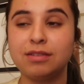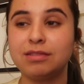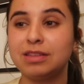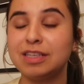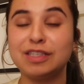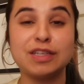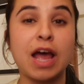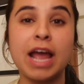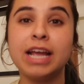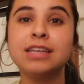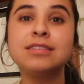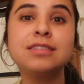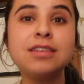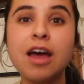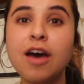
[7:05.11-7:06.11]
the
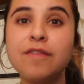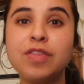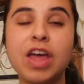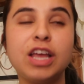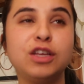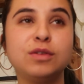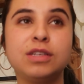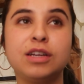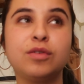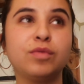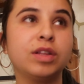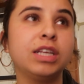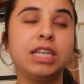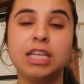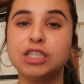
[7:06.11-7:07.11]
science stuff that you didn't
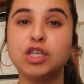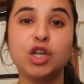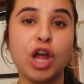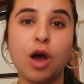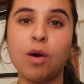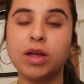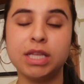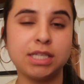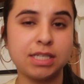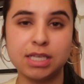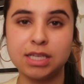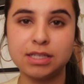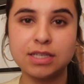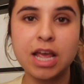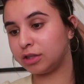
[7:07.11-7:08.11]
really need to know on the teas.